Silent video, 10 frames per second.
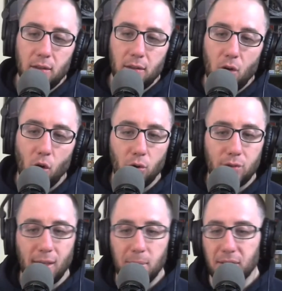whole
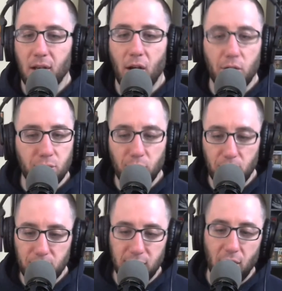types of
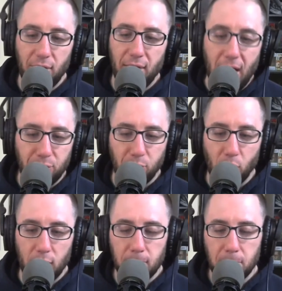controversy on that
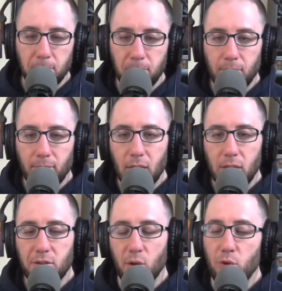front.
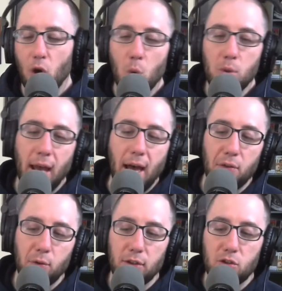So no
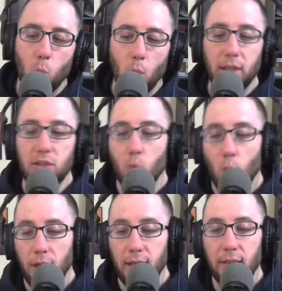gathering
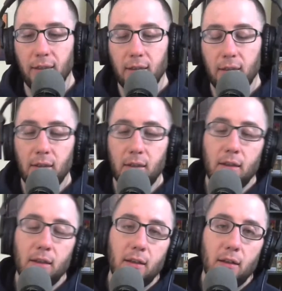2020.
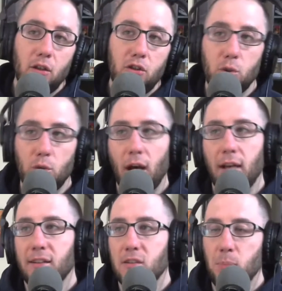Do not
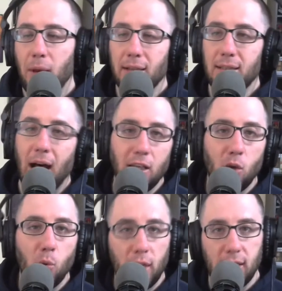expect Hala
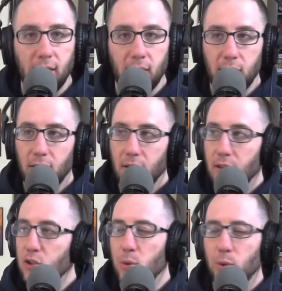Wicked.
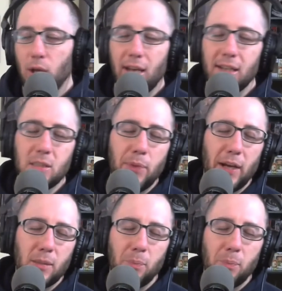Do not expect